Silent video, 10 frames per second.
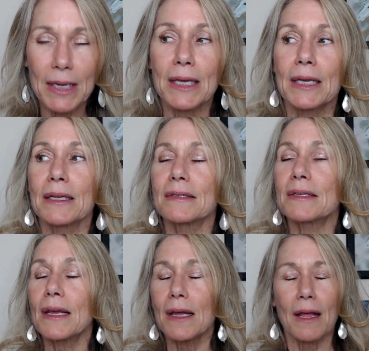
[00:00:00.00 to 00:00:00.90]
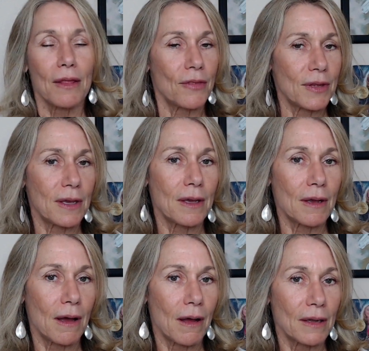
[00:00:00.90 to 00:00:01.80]
is the
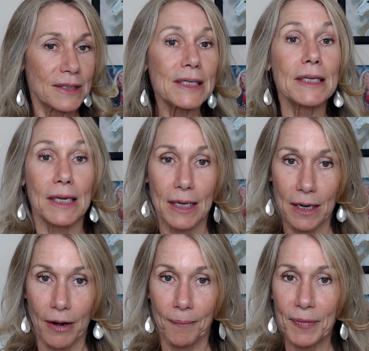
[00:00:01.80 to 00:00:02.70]
deity here,